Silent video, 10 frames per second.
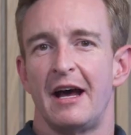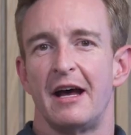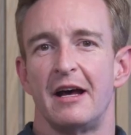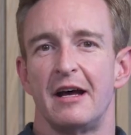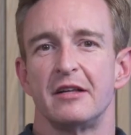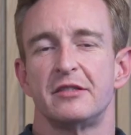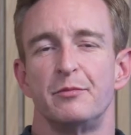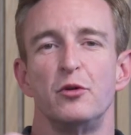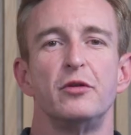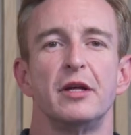a
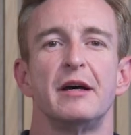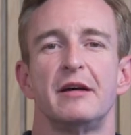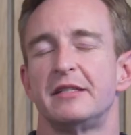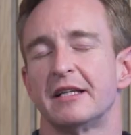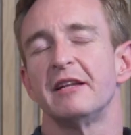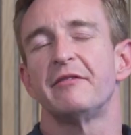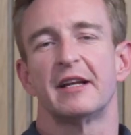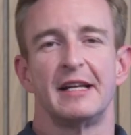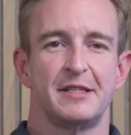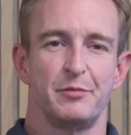
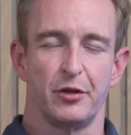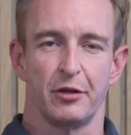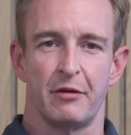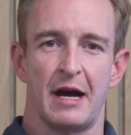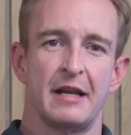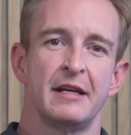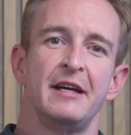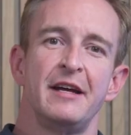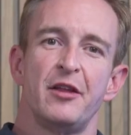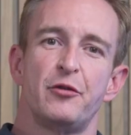significantly smoother ride
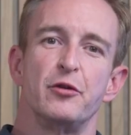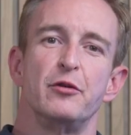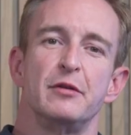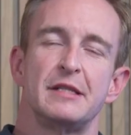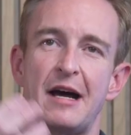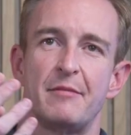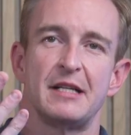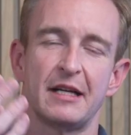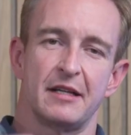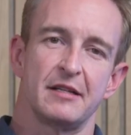through times
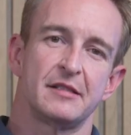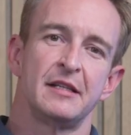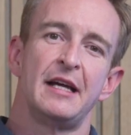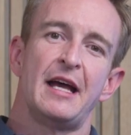like this